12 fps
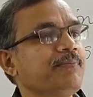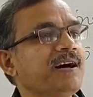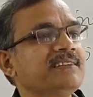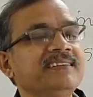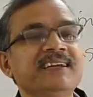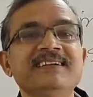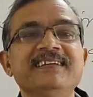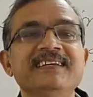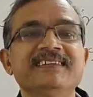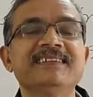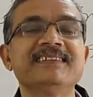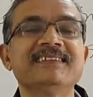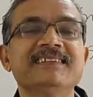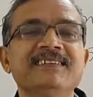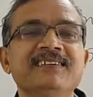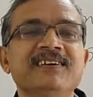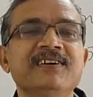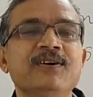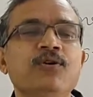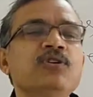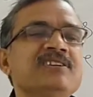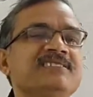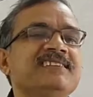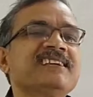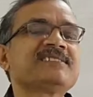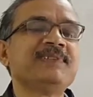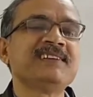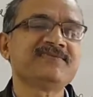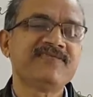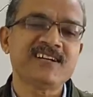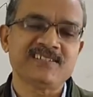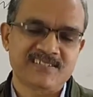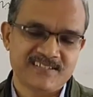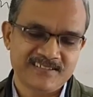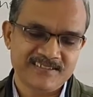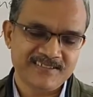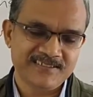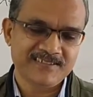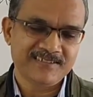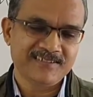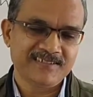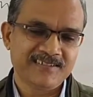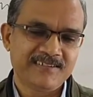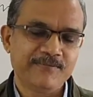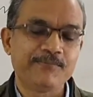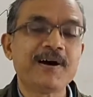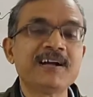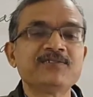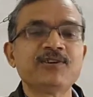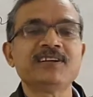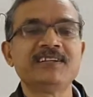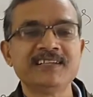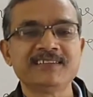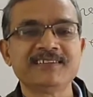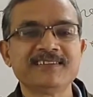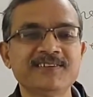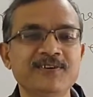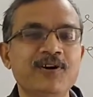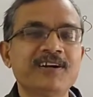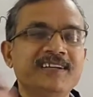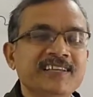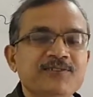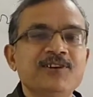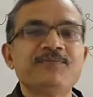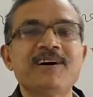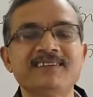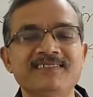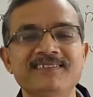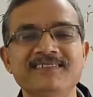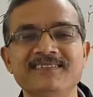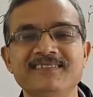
Birth and death. Which takes place first? Birth or death, or death or birth?